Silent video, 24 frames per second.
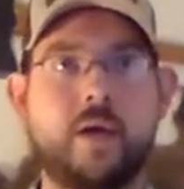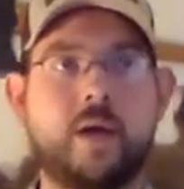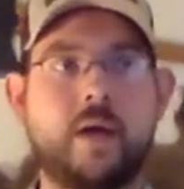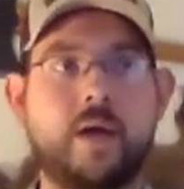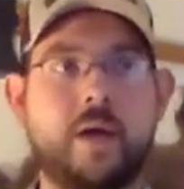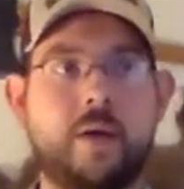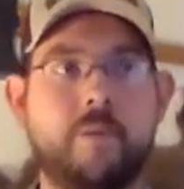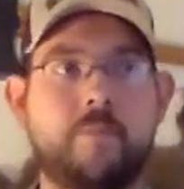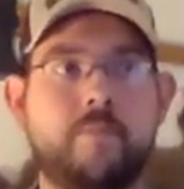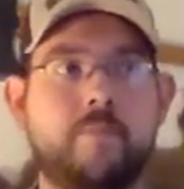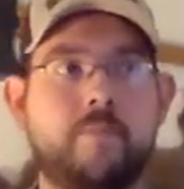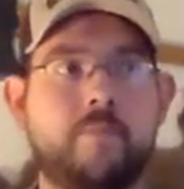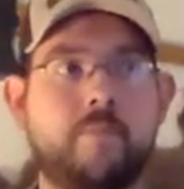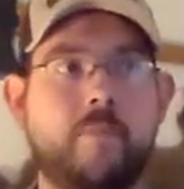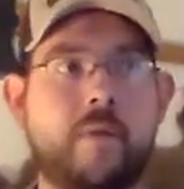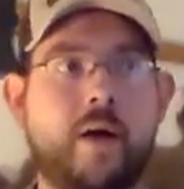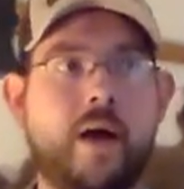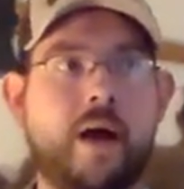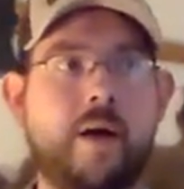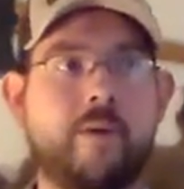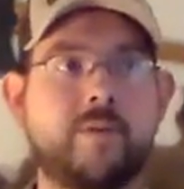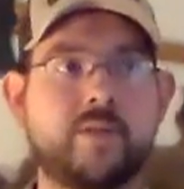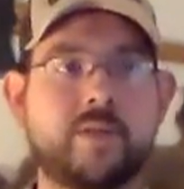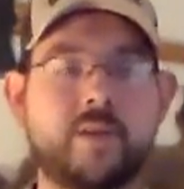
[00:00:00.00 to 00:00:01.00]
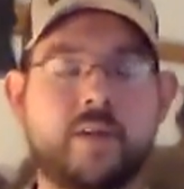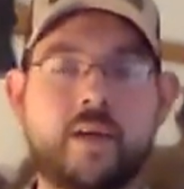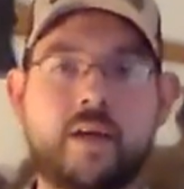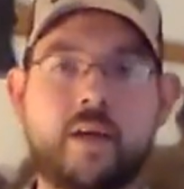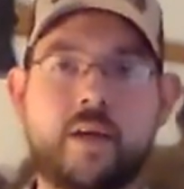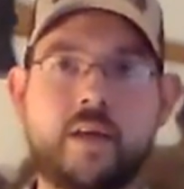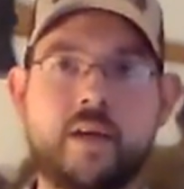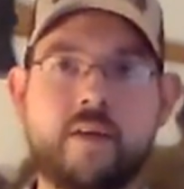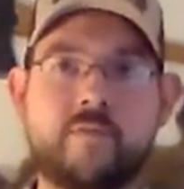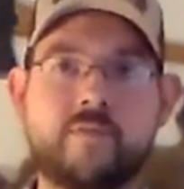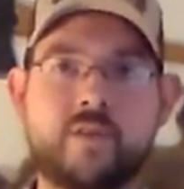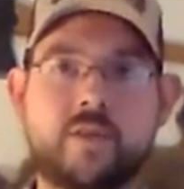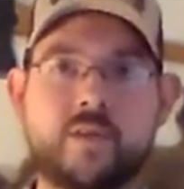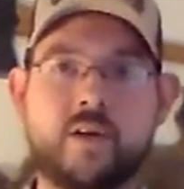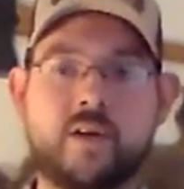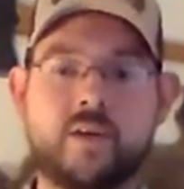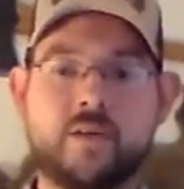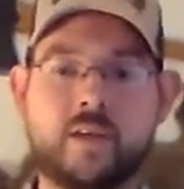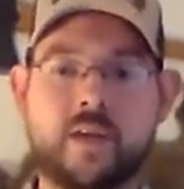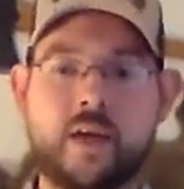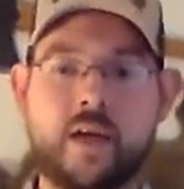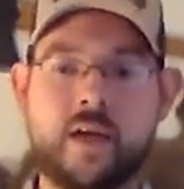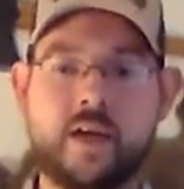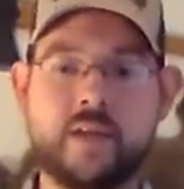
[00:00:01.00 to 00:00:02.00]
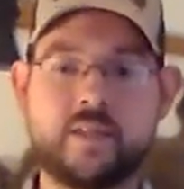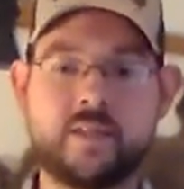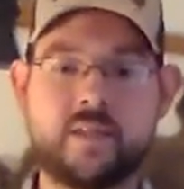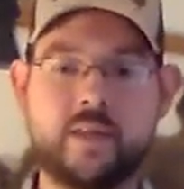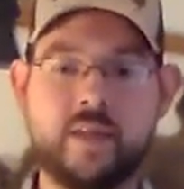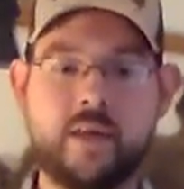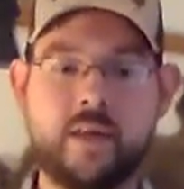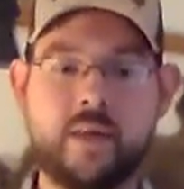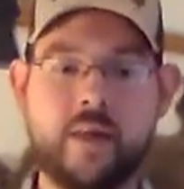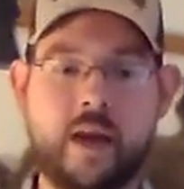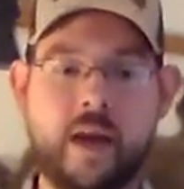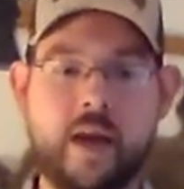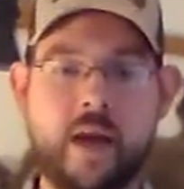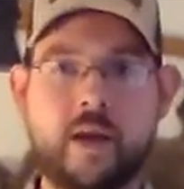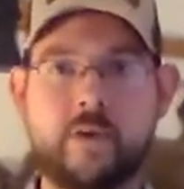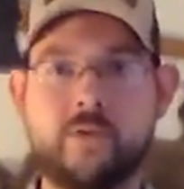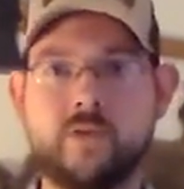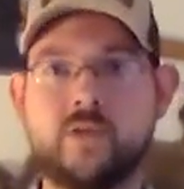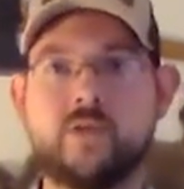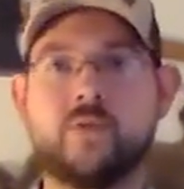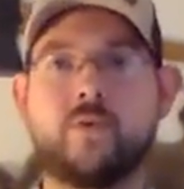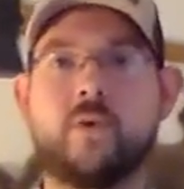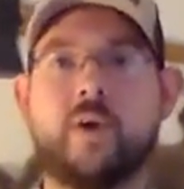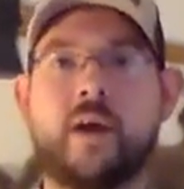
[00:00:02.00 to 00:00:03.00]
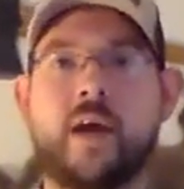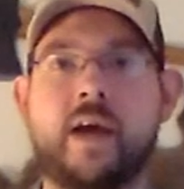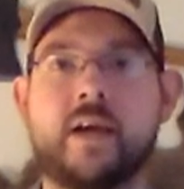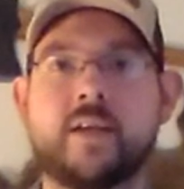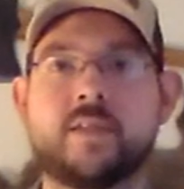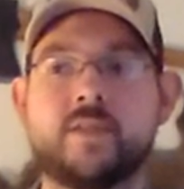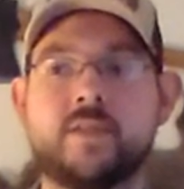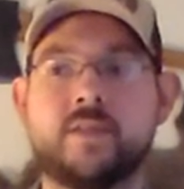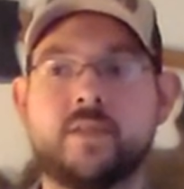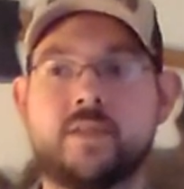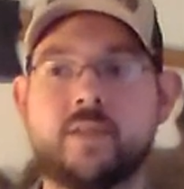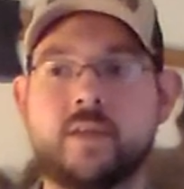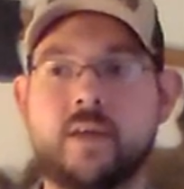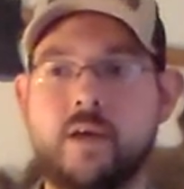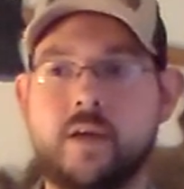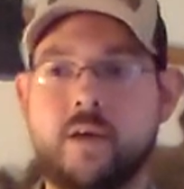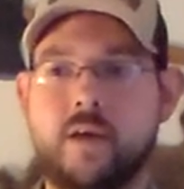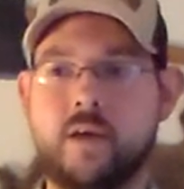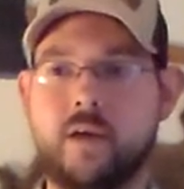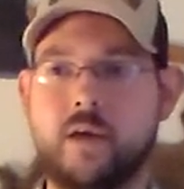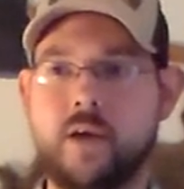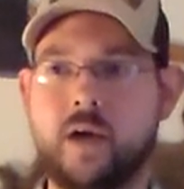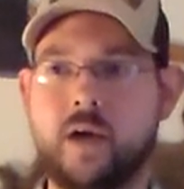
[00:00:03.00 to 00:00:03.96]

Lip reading: I was lucky enough to talk to guys that hand restored axes,